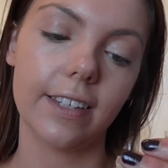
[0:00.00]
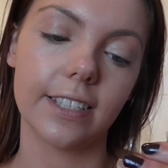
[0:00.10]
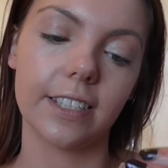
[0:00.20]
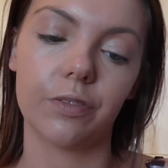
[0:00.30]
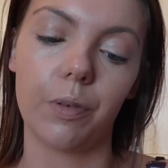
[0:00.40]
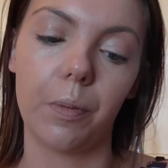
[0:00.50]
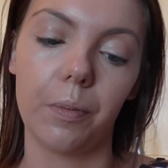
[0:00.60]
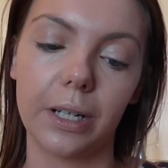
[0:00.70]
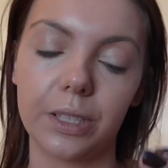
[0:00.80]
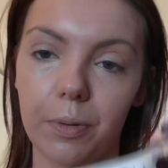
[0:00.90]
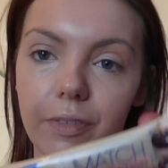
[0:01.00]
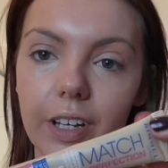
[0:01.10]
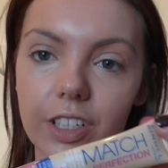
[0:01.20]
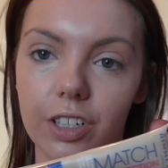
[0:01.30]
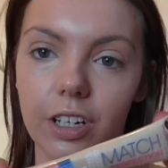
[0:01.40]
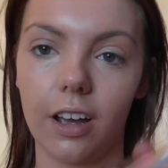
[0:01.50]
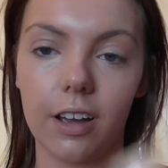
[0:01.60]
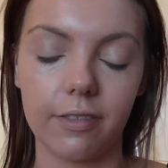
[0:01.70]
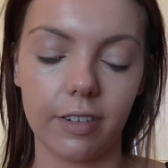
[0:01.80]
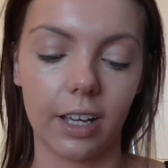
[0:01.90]
This is the Rimmel Match Perfection in
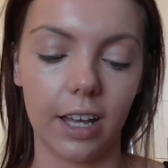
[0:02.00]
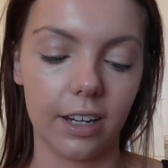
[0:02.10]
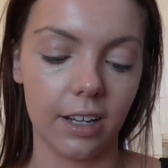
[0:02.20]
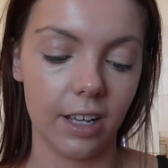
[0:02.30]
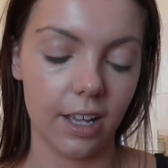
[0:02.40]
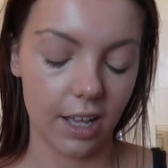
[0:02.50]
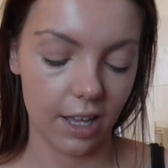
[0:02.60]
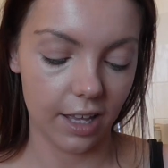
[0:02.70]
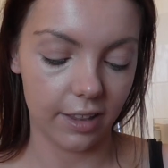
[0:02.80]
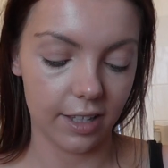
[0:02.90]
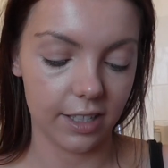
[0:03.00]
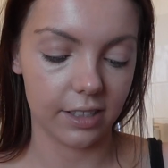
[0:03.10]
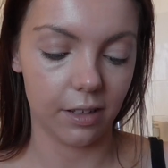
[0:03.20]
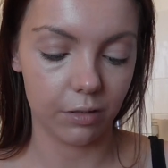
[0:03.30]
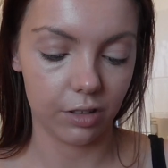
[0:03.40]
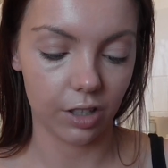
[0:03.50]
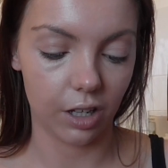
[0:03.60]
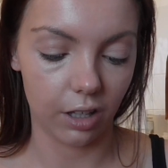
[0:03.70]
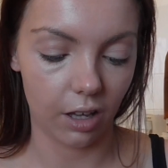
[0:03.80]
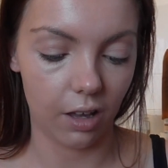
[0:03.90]
Ivory again, and this I'm just
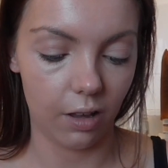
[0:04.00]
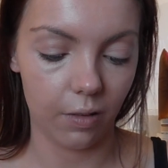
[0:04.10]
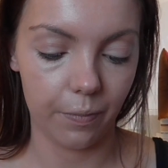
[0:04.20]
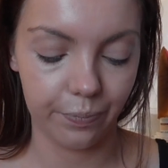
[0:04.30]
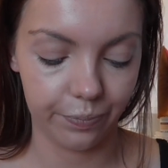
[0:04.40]
going to go